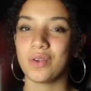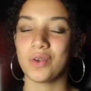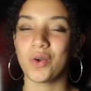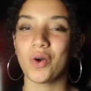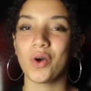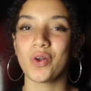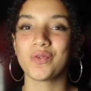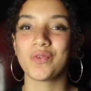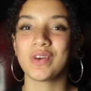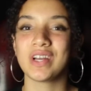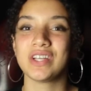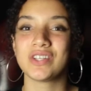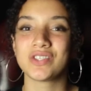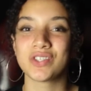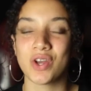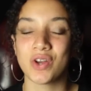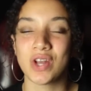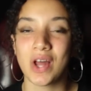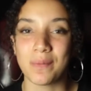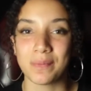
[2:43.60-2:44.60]
God really
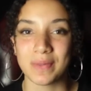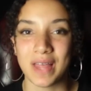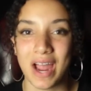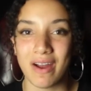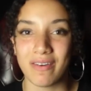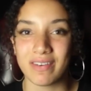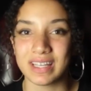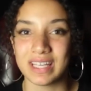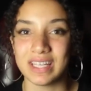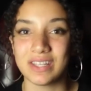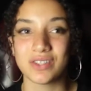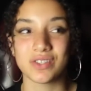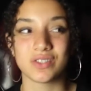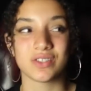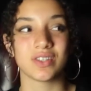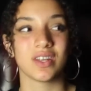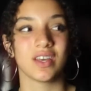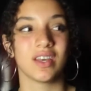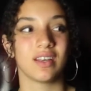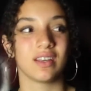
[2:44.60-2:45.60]
showed up there, and He
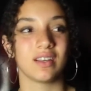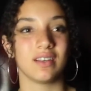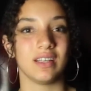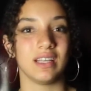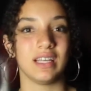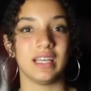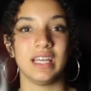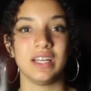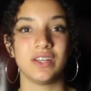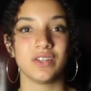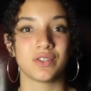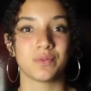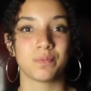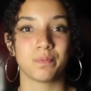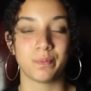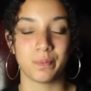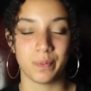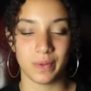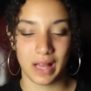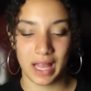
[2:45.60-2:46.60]
just he just
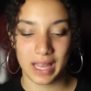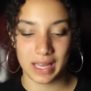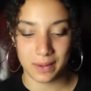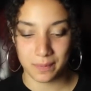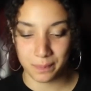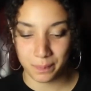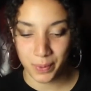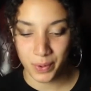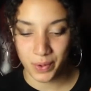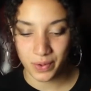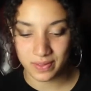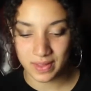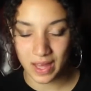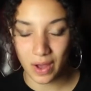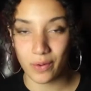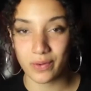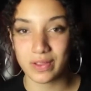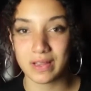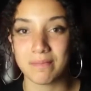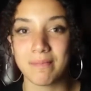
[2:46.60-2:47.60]
like put
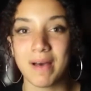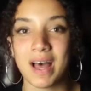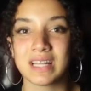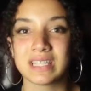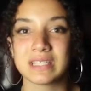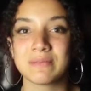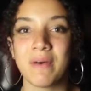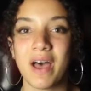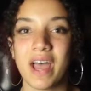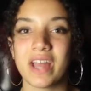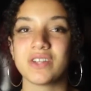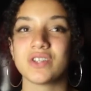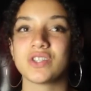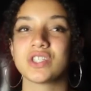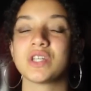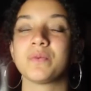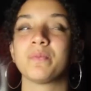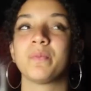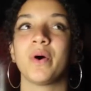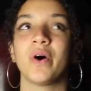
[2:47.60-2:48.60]
that on the man's mind
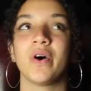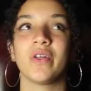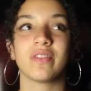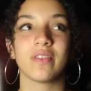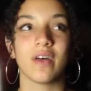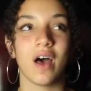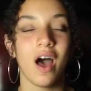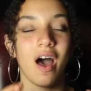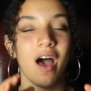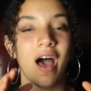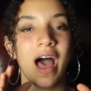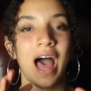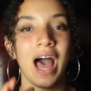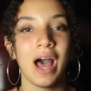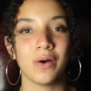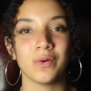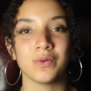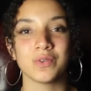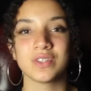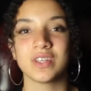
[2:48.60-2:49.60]
just to put our
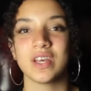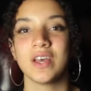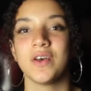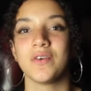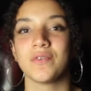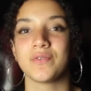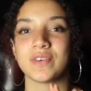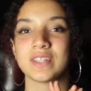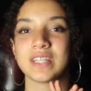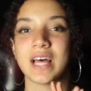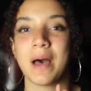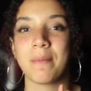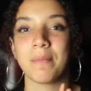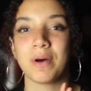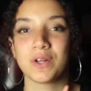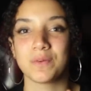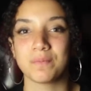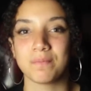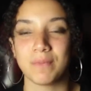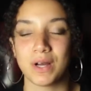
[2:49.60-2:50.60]
house for that
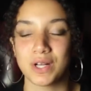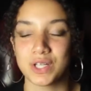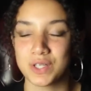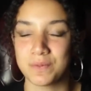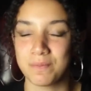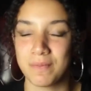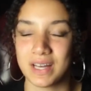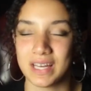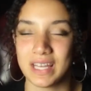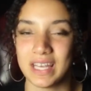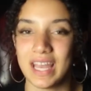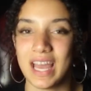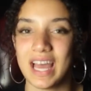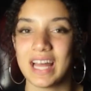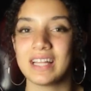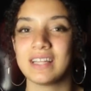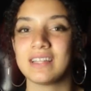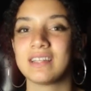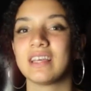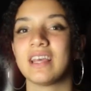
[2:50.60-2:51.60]
much money.
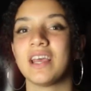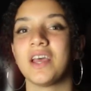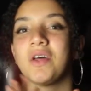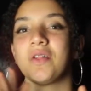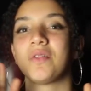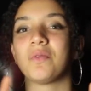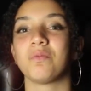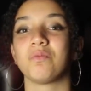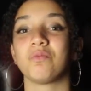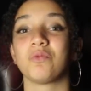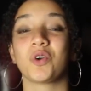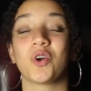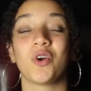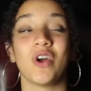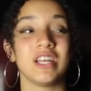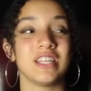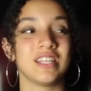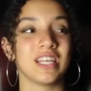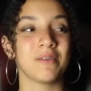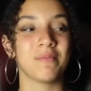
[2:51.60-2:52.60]
And the
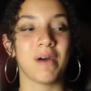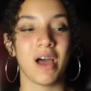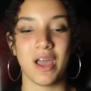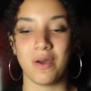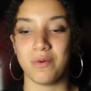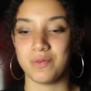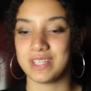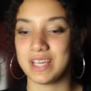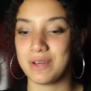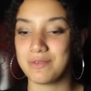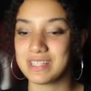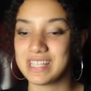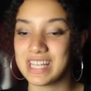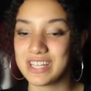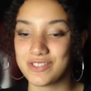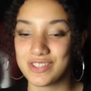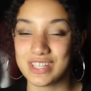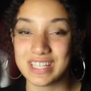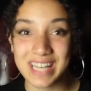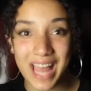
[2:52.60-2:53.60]
crazy thing about it was it was
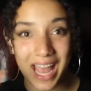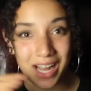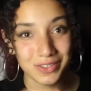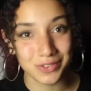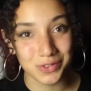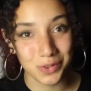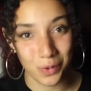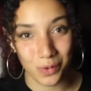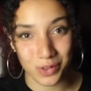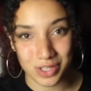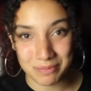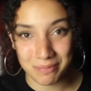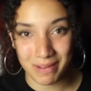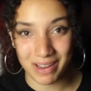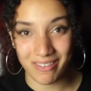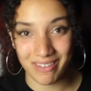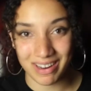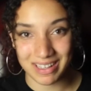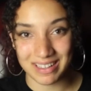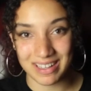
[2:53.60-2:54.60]
literally next door to
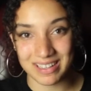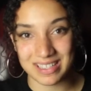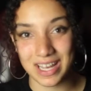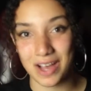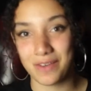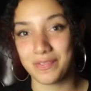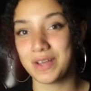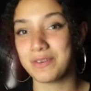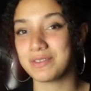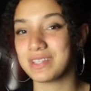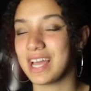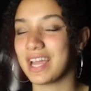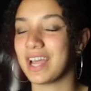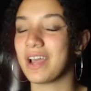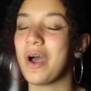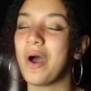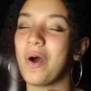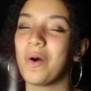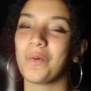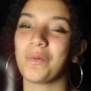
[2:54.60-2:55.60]
my granddad's house. There was like
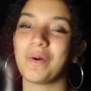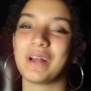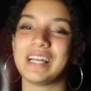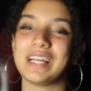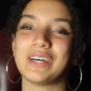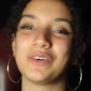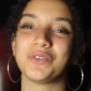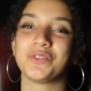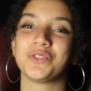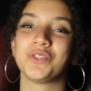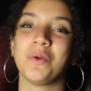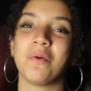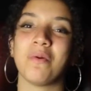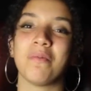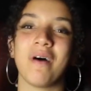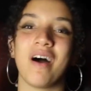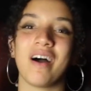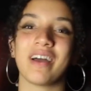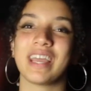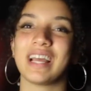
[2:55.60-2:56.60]
one little
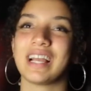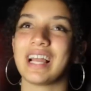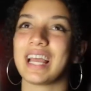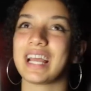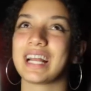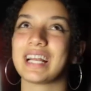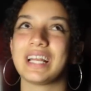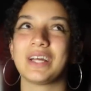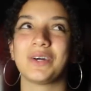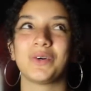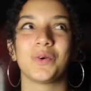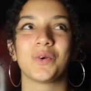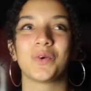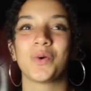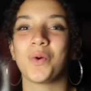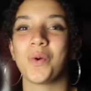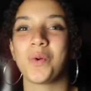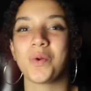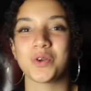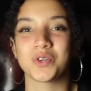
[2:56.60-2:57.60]
supermarket, like little
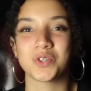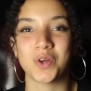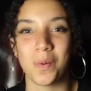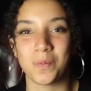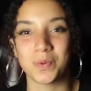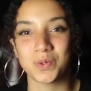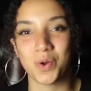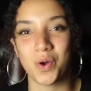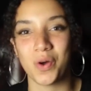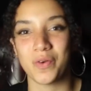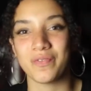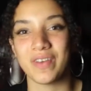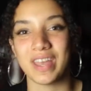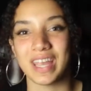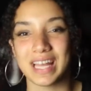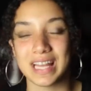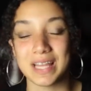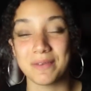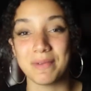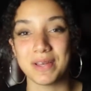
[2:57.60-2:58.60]
corner shop sort of
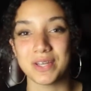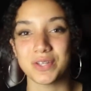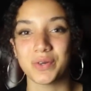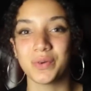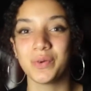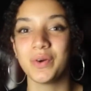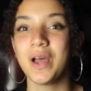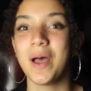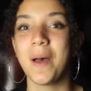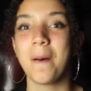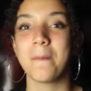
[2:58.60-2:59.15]
thing in the middle,